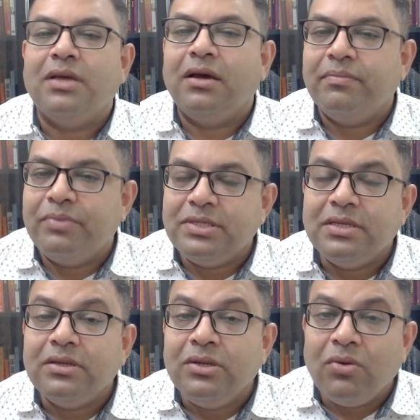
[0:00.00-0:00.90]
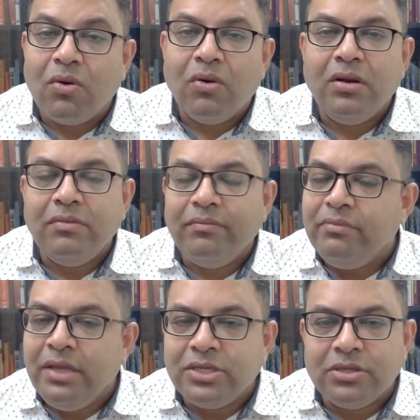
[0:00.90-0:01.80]
are present in all
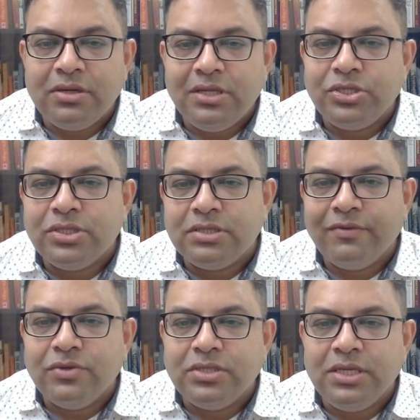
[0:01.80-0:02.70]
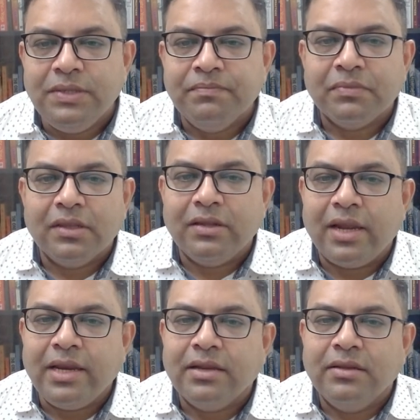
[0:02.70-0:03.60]
major religions, if you see,
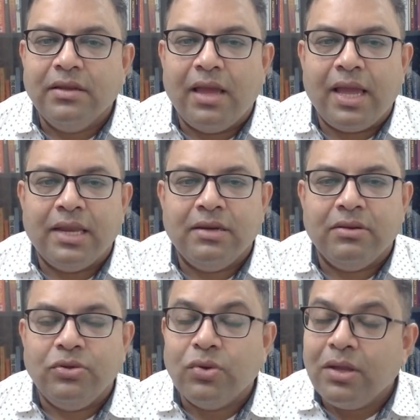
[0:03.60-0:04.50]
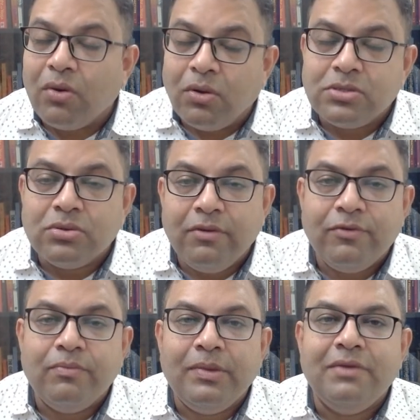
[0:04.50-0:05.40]
right? And you can also, if
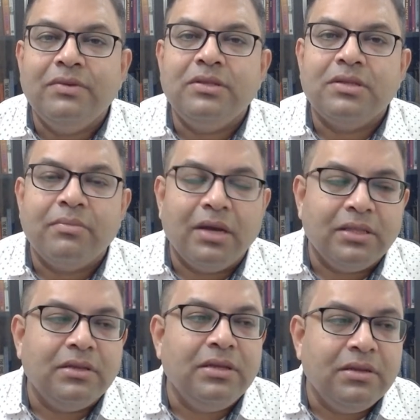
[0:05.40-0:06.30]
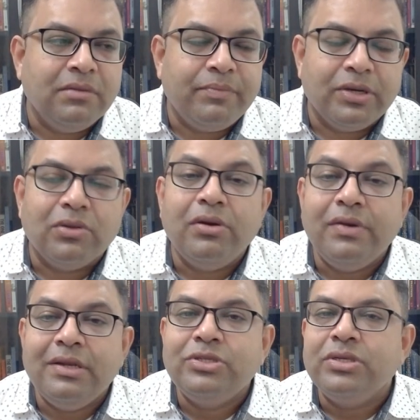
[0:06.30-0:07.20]
you believe in some other, in a particular
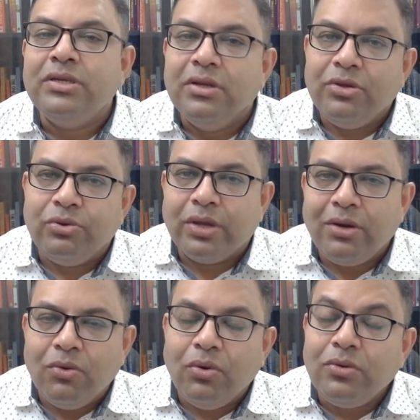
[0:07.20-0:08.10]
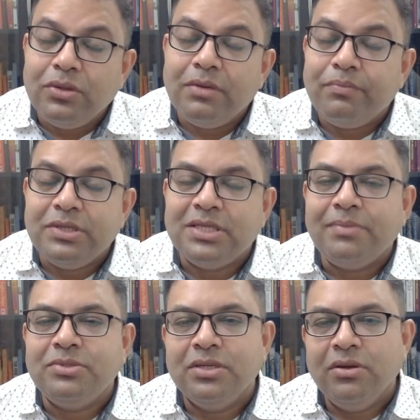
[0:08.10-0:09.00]
religion, you can go to the
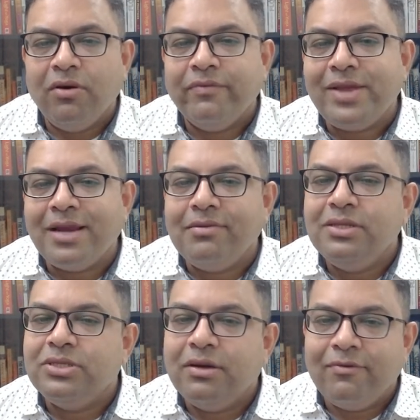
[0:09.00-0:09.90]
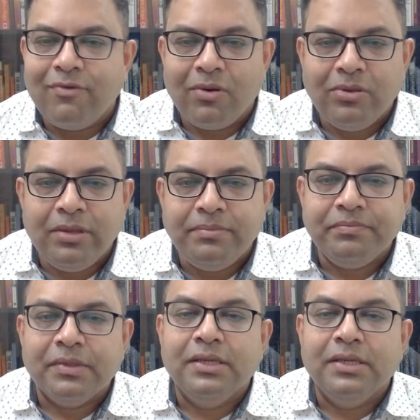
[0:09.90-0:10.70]
precepts of that religion and follow them.